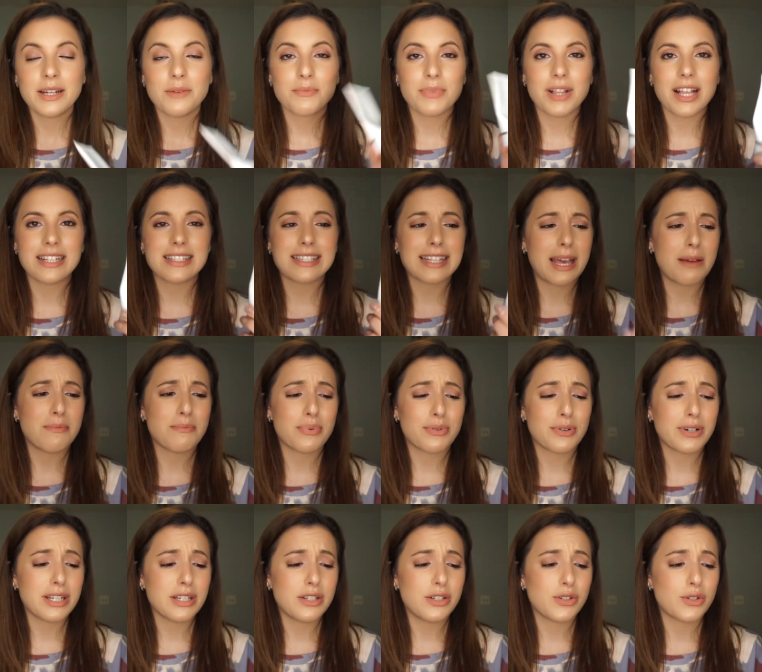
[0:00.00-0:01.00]
Plus, I'm
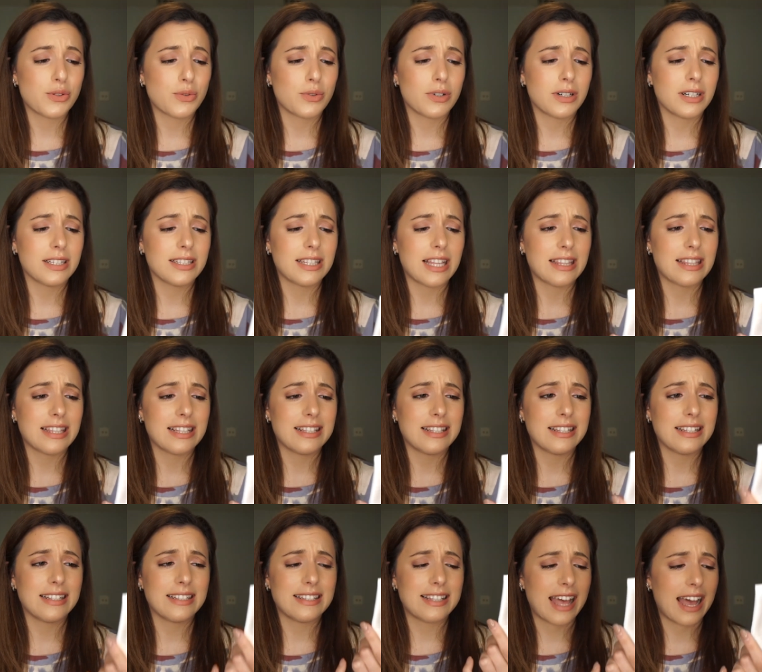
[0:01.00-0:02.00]
pretty sure that this
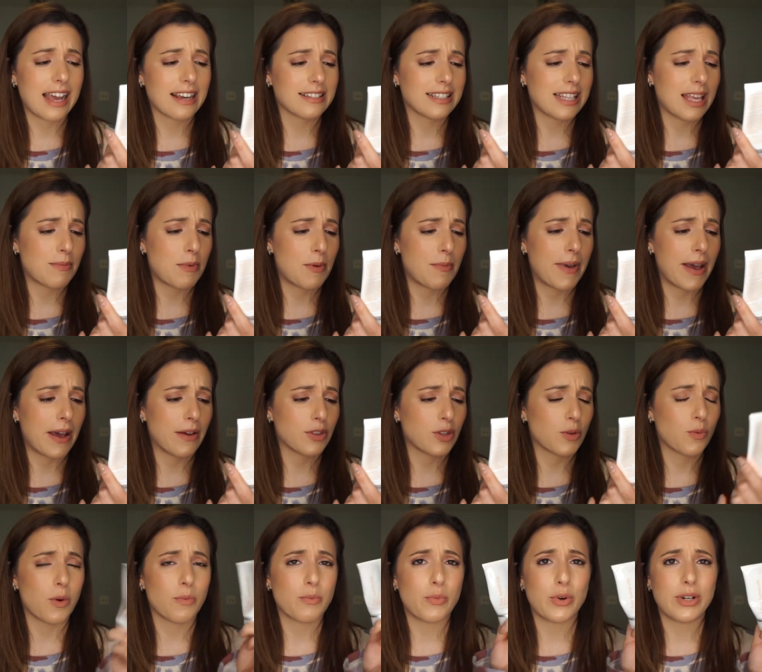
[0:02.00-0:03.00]
exact same amount, the
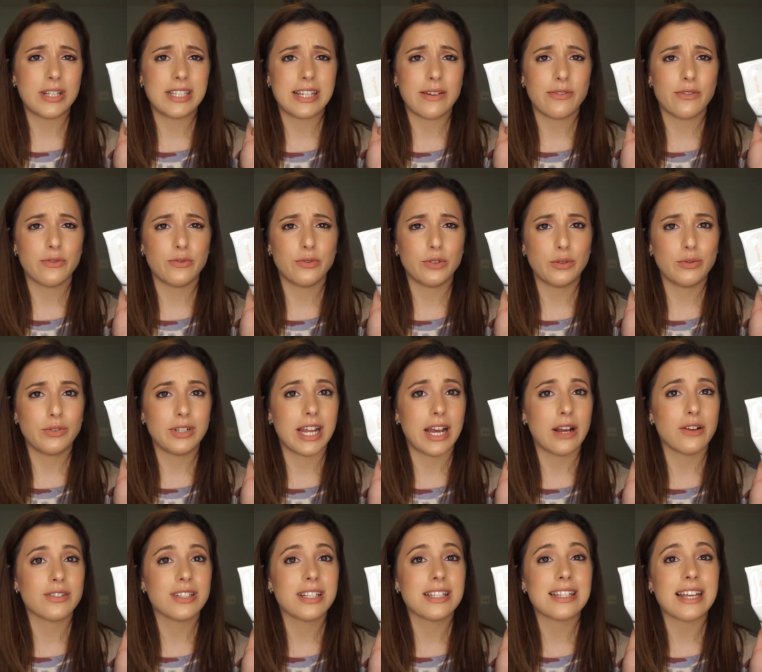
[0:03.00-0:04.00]
1.7 fluid
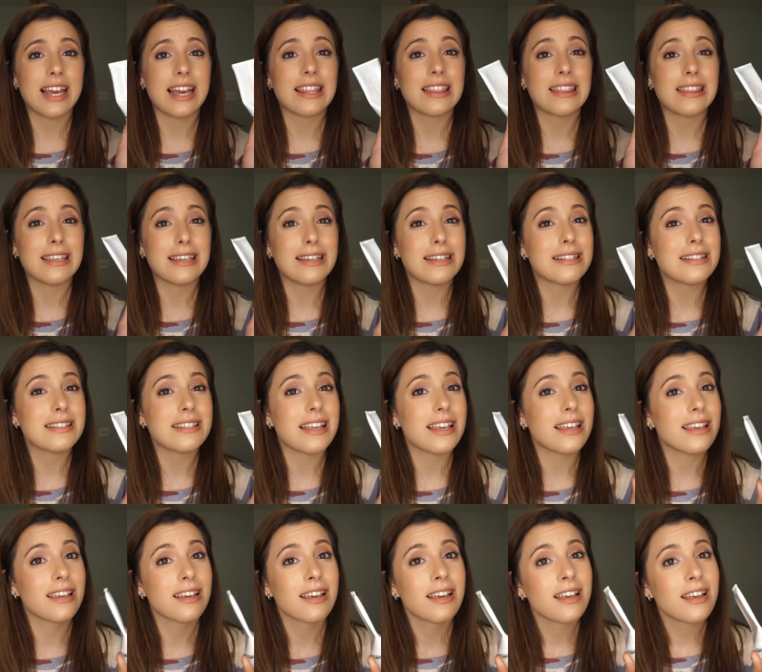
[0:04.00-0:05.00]
ounces, I think it's
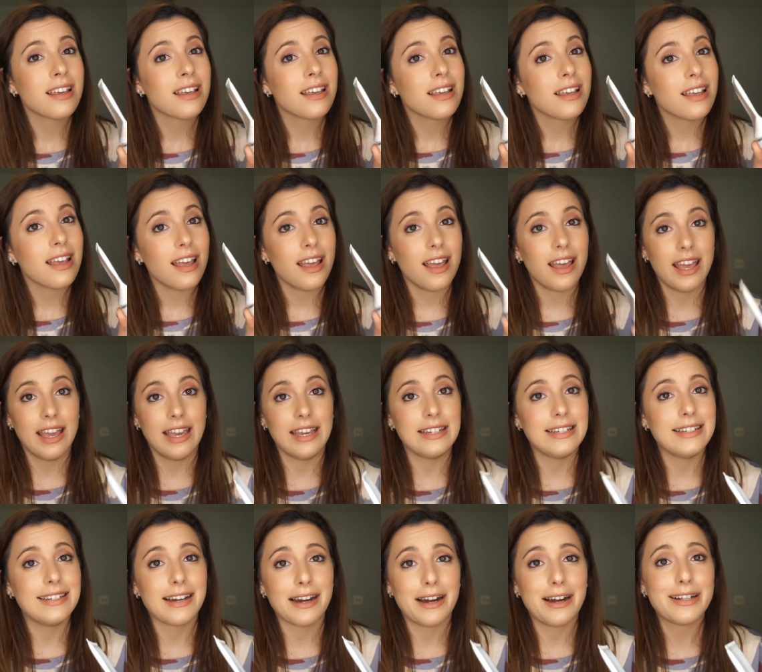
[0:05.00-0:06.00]
like
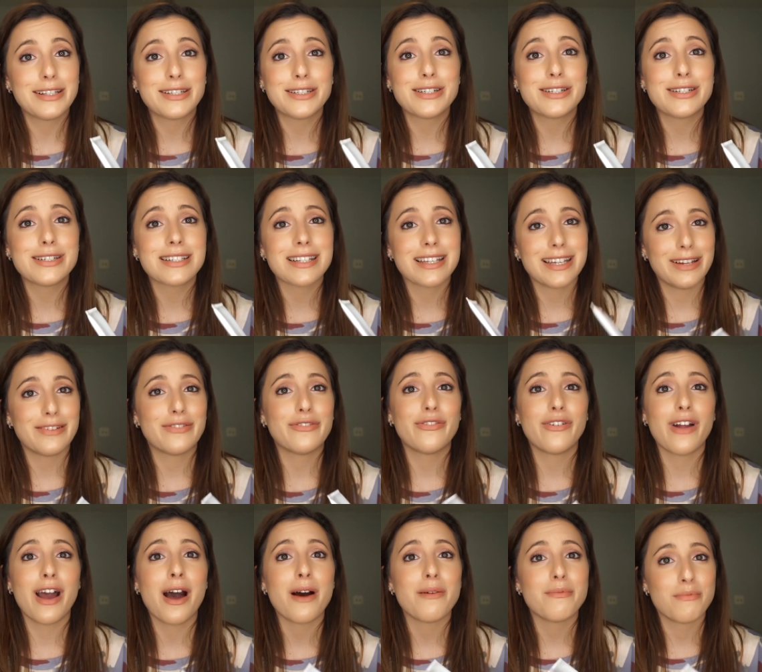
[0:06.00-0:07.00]
$80, if
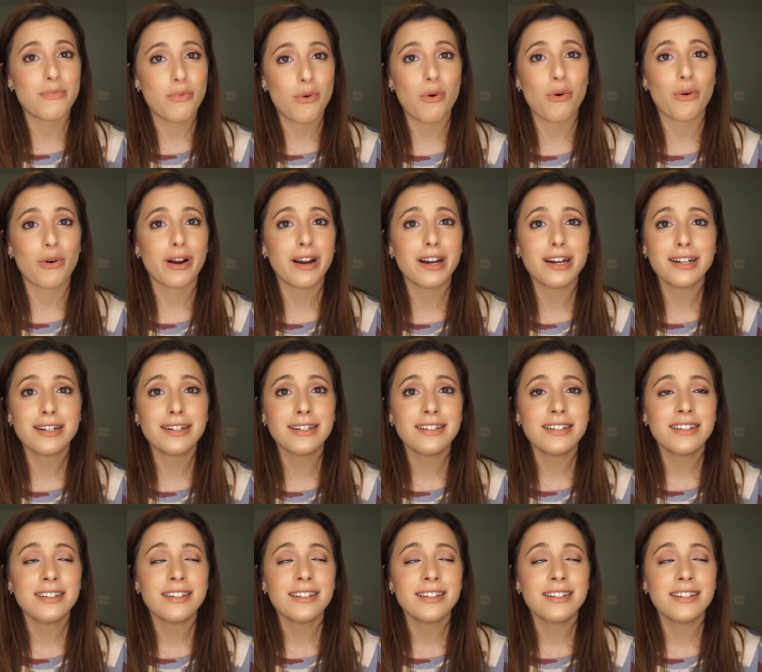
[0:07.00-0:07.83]
not more.